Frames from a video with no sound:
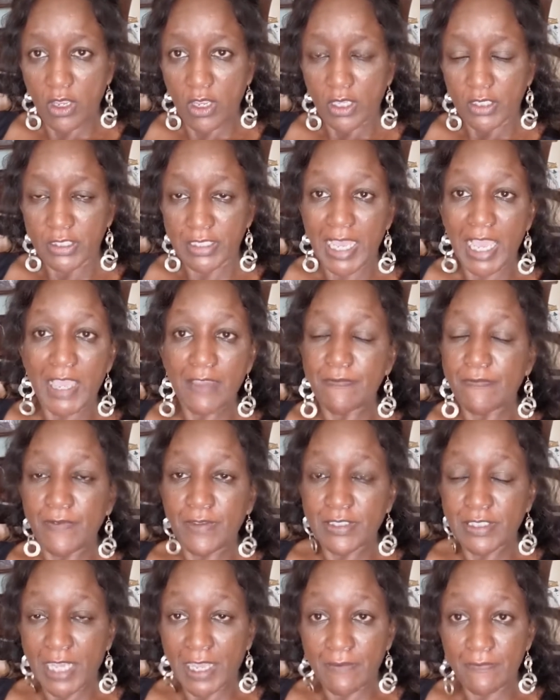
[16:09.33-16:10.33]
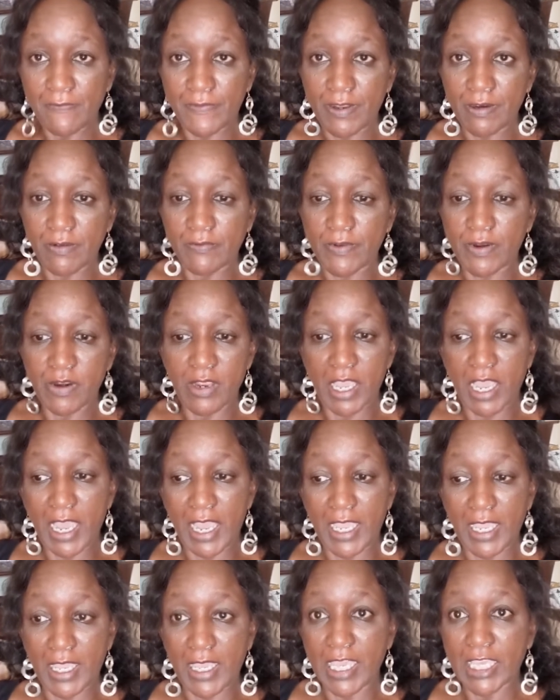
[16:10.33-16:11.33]
to have very, very
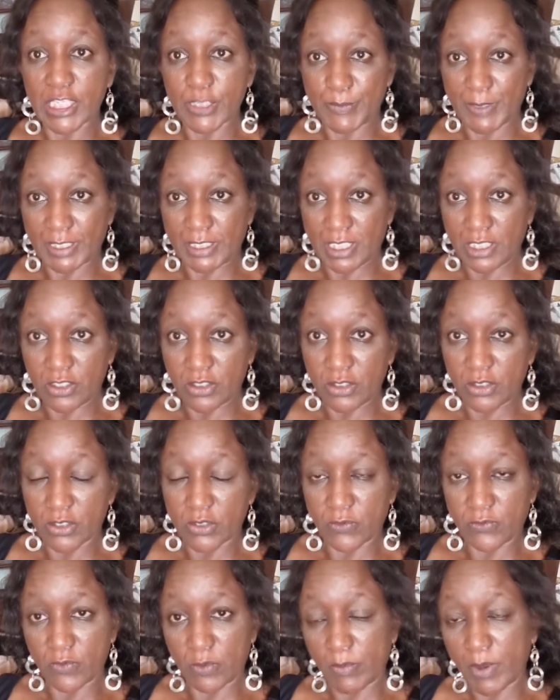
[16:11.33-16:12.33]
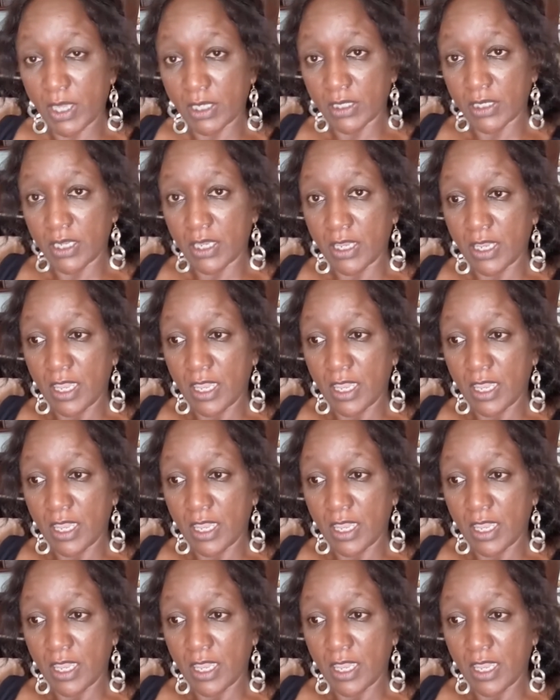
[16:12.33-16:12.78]
high expectations of your partner.